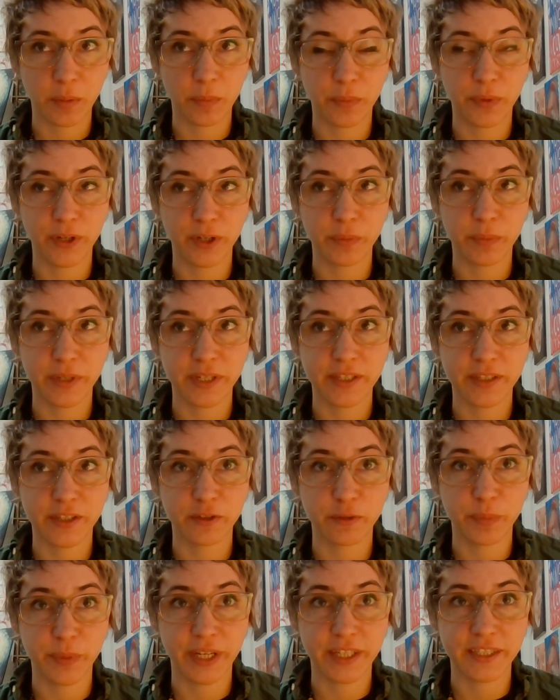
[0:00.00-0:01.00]
bringing
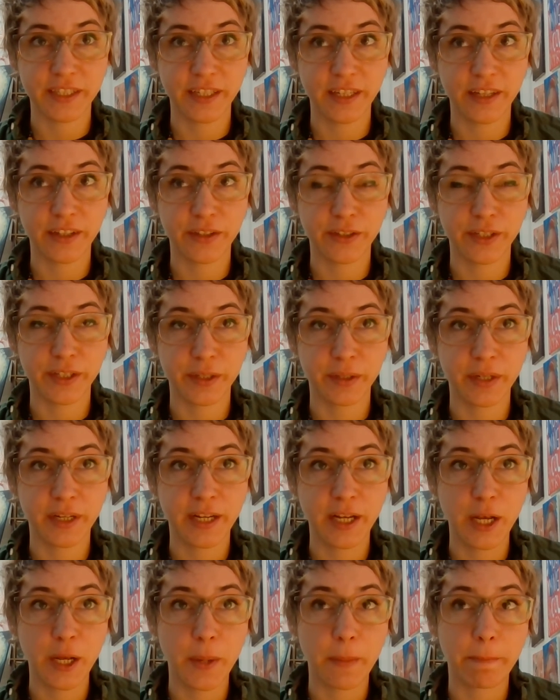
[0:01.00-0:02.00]
myself back together, and
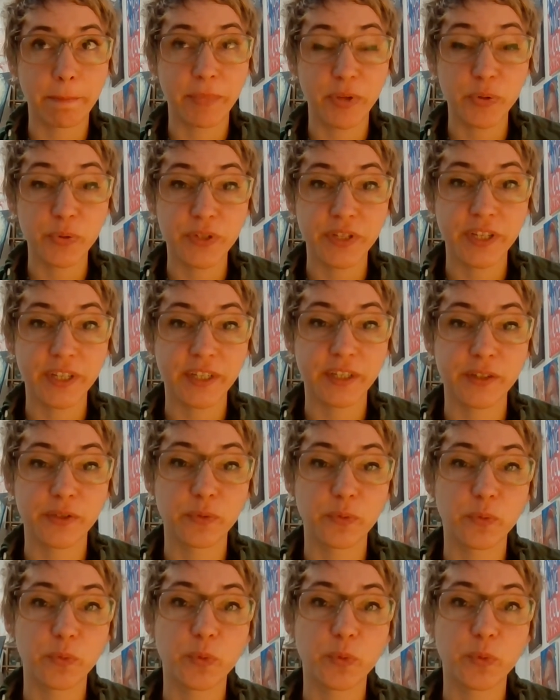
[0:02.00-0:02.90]
music is